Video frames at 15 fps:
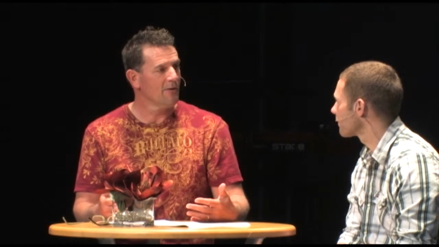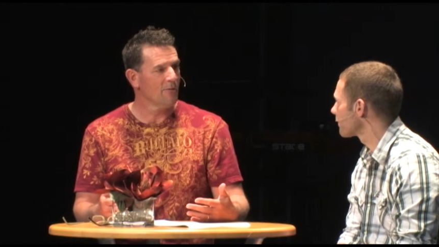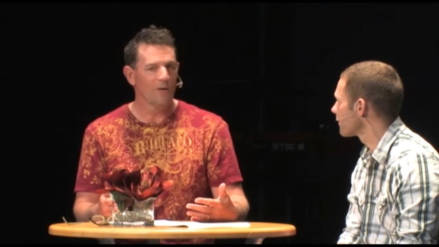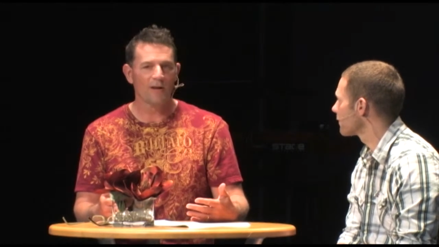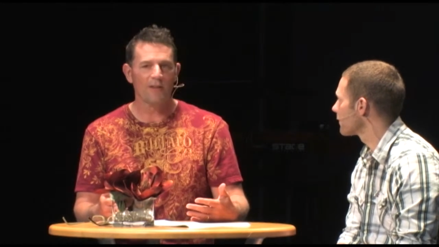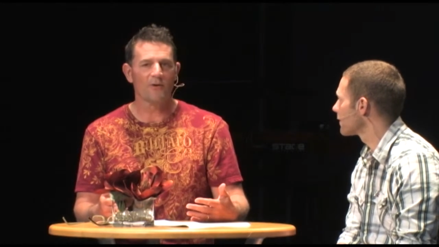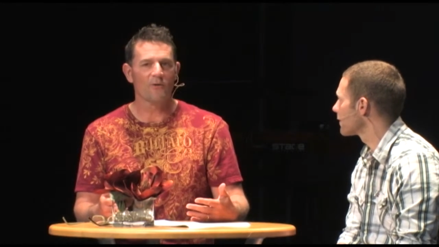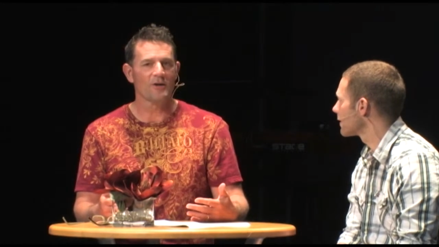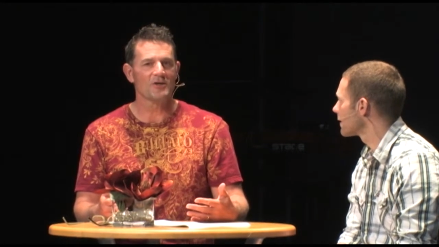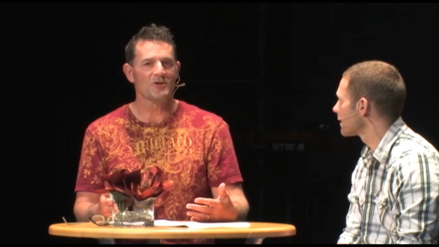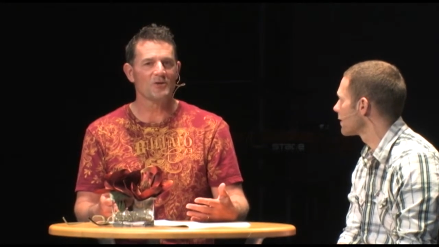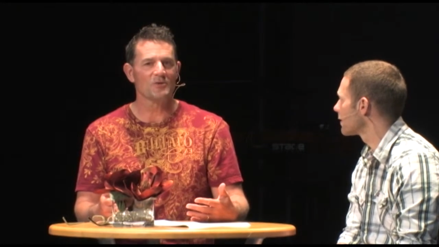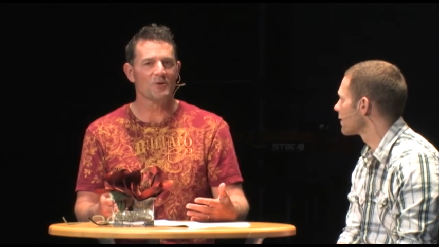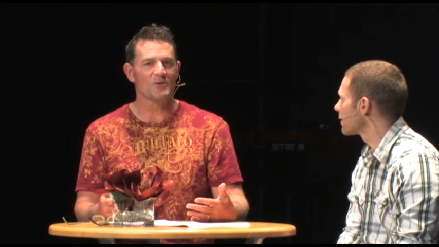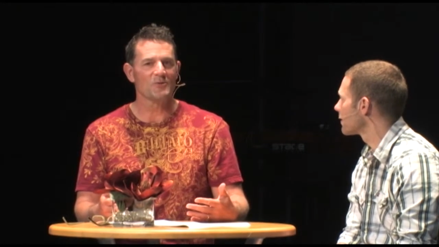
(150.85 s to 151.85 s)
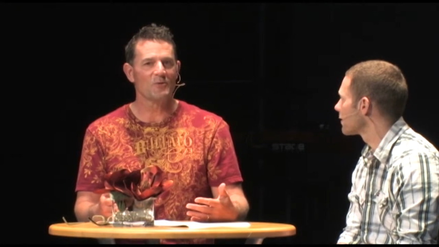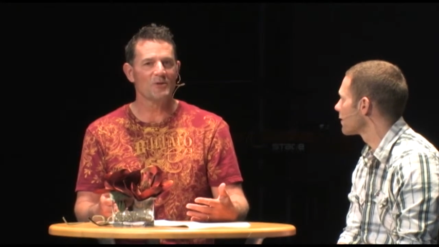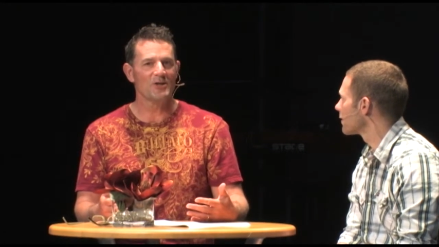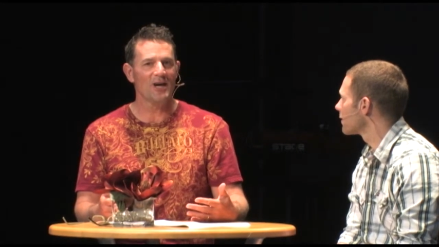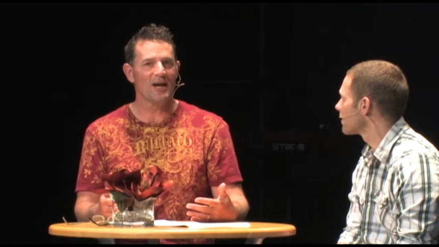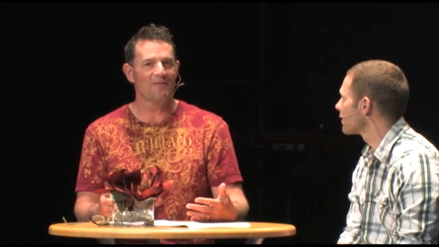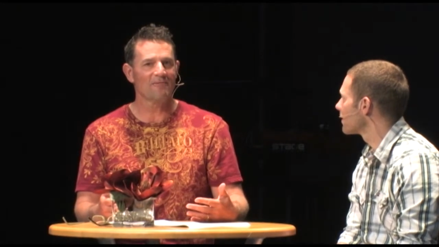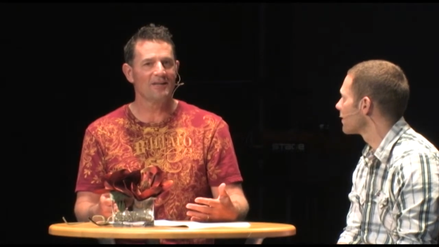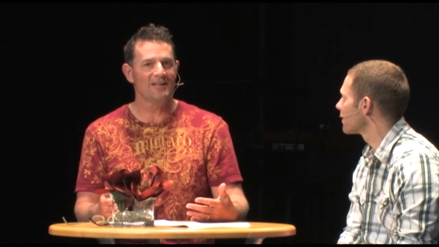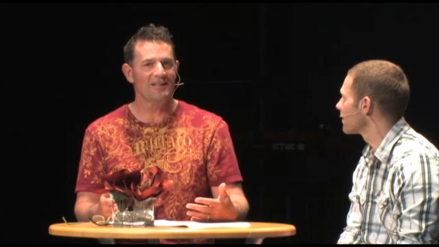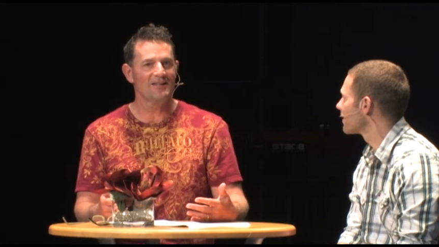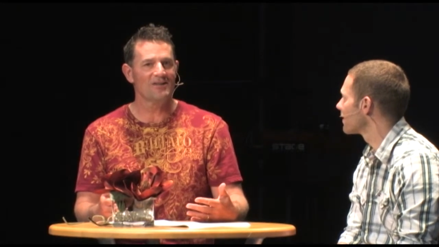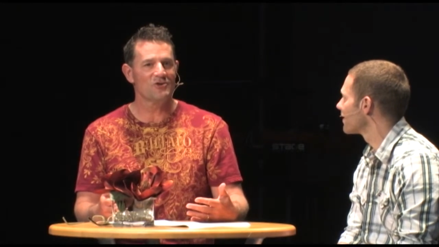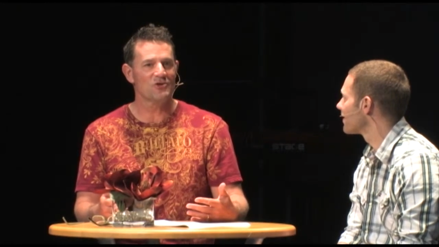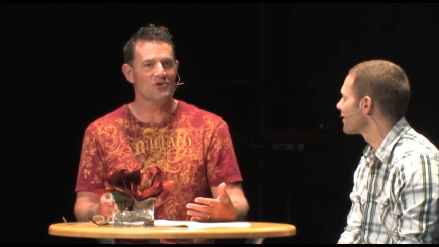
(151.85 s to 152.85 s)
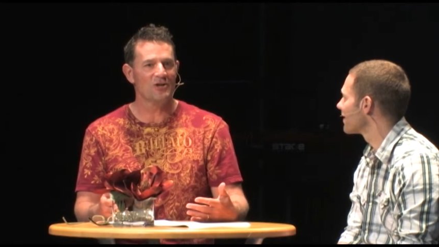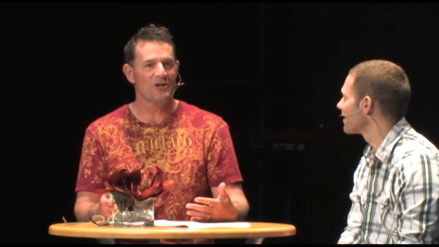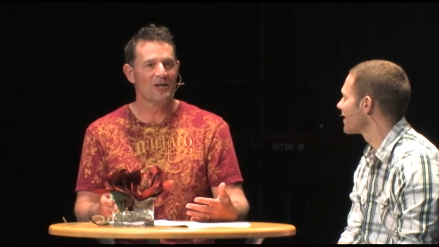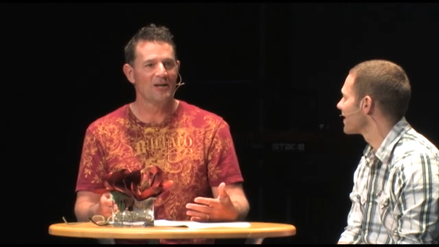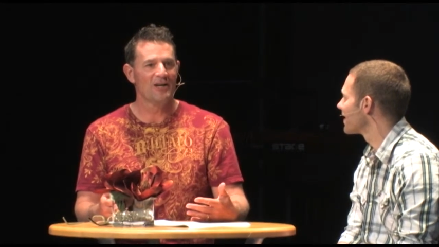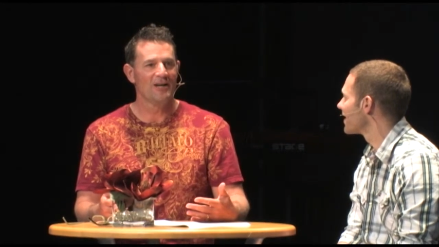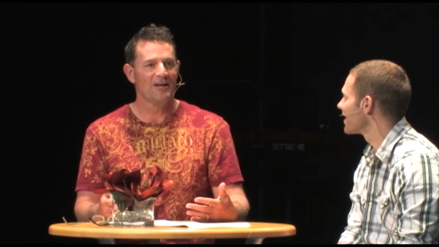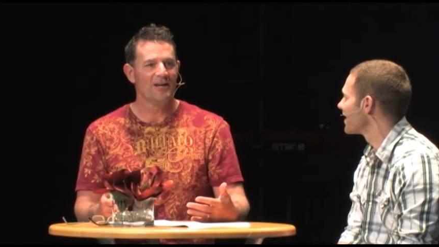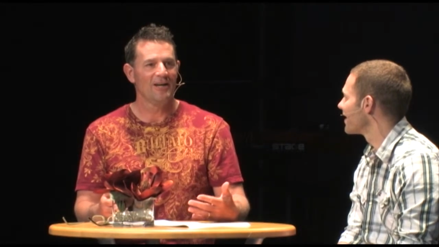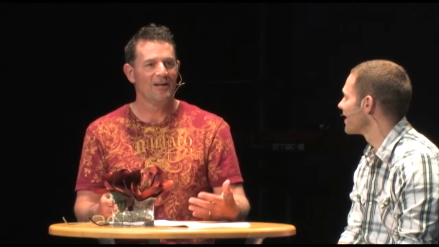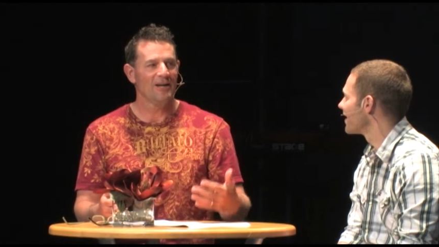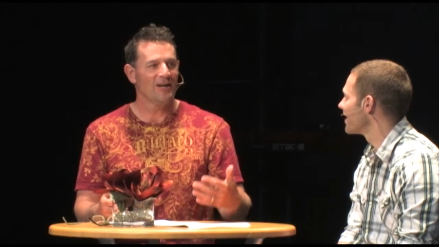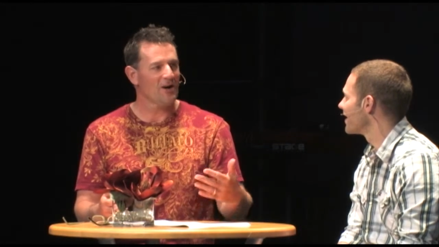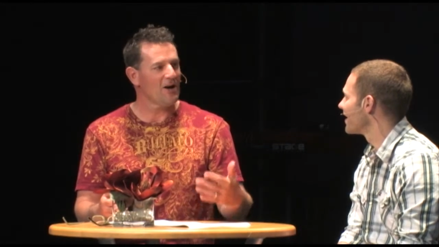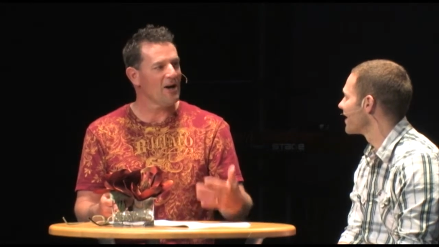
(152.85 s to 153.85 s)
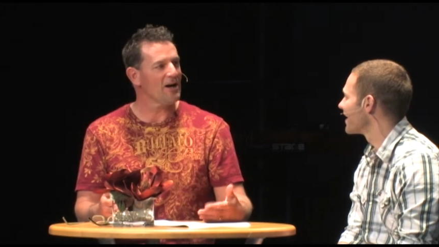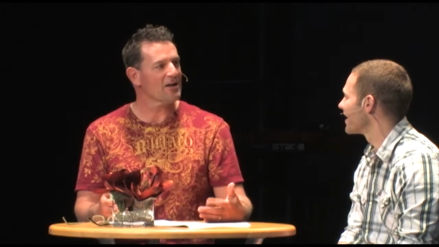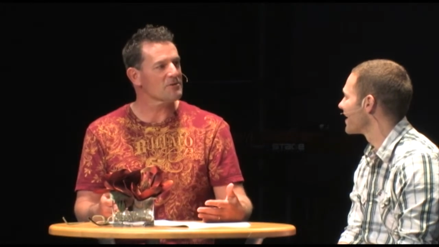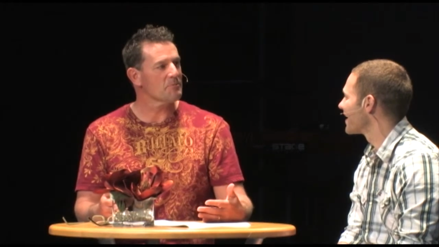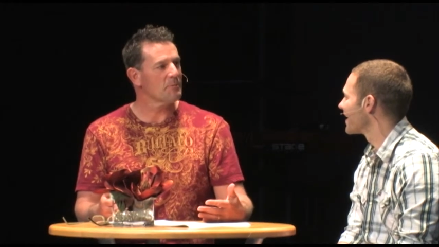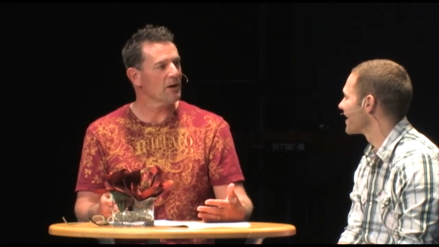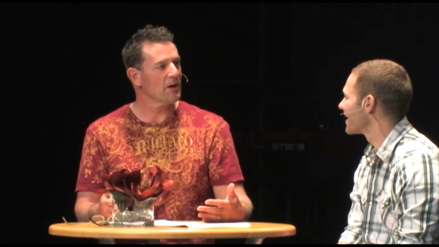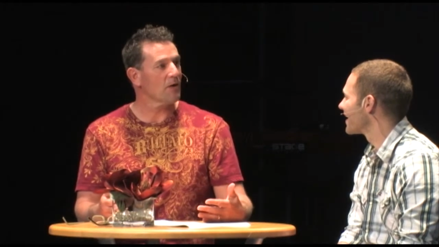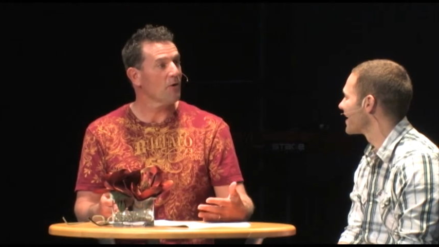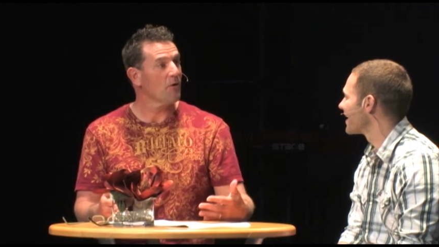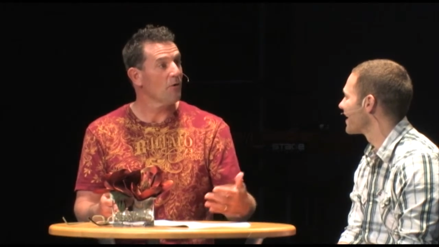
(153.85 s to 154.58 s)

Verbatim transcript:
Speaker 1: One of the questions was, would you have kids in a hospital